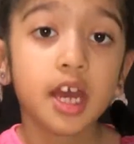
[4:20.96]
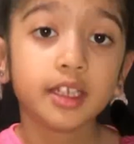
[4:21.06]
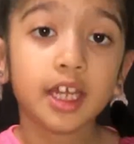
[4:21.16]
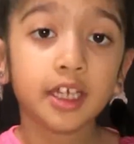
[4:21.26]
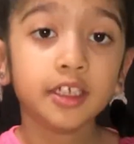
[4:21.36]

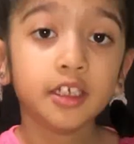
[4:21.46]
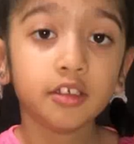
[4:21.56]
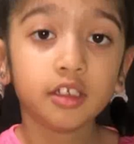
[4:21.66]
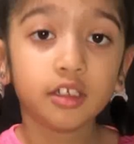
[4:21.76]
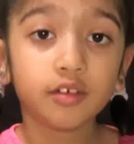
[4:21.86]
Thank you,
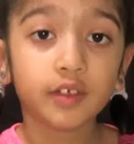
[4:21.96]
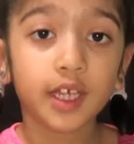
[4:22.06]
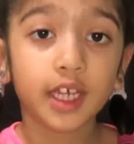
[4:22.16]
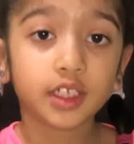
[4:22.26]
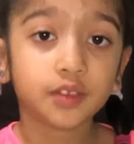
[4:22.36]

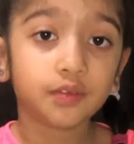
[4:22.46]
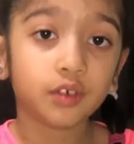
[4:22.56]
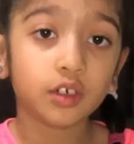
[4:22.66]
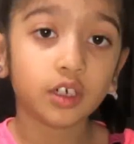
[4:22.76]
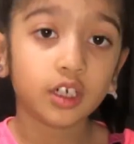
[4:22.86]
NEWYES,
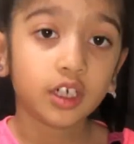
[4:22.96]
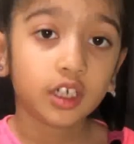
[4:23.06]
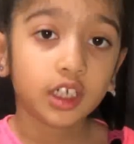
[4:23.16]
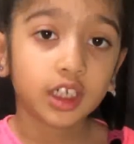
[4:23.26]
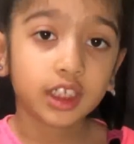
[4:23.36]
for
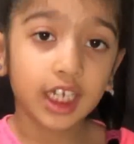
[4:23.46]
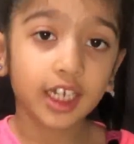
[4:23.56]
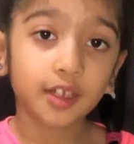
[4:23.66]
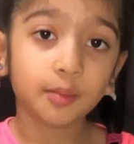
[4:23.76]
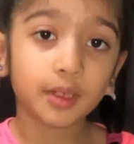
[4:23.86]

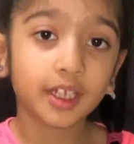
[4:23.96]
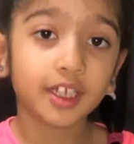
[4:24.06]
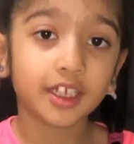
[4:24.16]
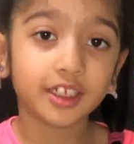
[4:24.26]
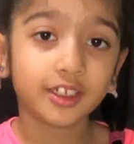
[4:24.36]
sending me
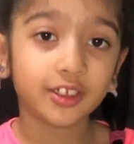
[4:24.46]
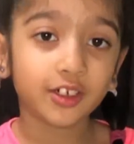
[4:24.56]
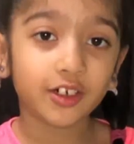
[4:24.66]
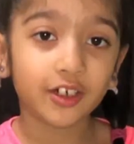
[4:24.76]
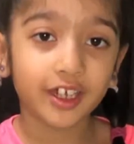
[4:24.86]
this
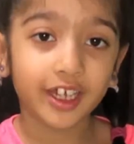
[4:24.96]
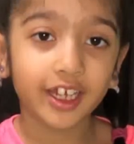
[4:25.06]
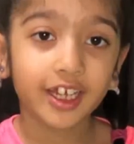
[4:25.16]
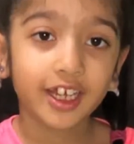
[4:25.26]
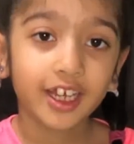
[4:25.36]

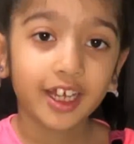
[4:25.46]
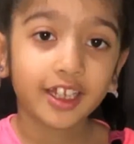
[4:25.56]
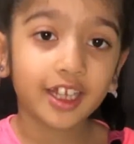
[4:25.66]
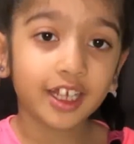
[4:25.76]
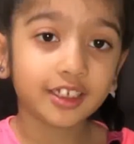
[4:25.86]
toy.
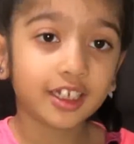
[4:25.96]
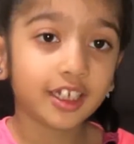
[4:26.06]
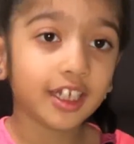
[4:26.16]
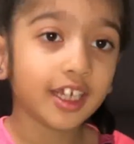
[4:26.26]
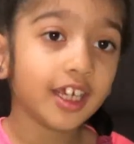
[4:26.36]
There's a
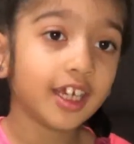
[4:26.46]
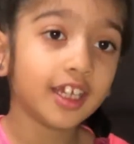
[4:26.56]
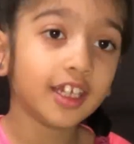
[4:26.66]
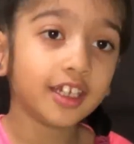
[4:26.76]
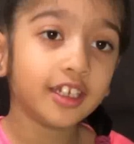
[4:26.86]
link in
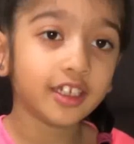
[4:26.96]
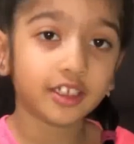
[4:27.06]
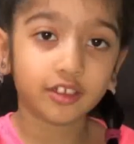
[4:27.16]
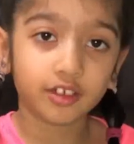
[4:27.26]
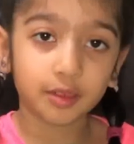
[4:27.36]
the
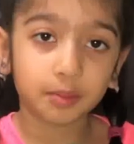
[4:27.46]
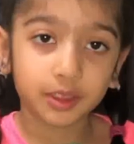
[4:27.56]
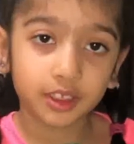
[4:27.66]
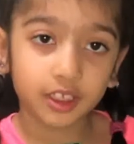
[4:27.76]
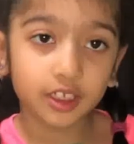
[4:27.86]

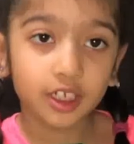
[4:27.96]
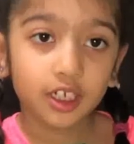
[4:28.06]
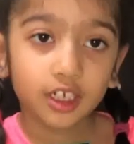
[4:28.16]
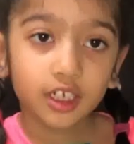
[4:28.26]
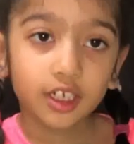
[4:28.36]
description
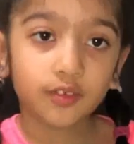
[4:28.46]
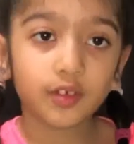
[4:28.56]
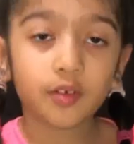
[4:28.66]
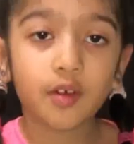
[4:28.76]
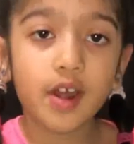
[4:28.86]
if
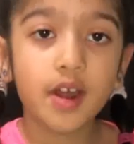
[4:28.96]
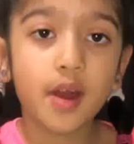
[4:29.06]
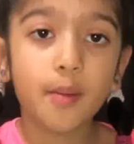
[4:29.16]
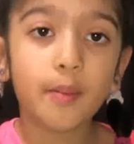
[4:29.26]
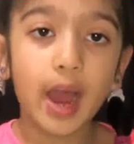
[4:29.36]
you want
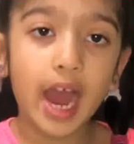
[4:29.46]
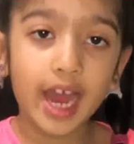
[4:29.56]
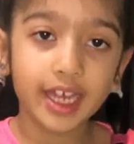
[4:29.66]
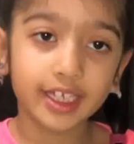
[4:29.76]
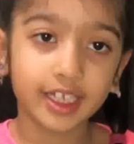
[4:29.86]
to
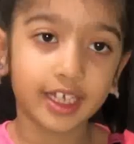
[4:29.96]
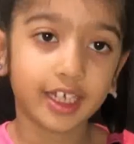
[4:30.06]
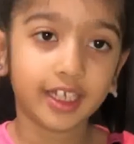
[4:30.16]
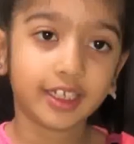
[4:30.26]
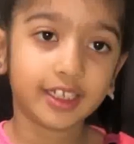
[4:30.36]
buy
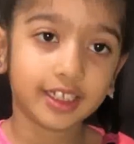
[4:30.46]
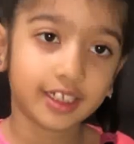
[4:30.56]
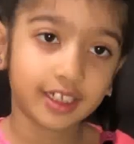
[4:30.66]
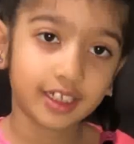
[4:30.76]
this.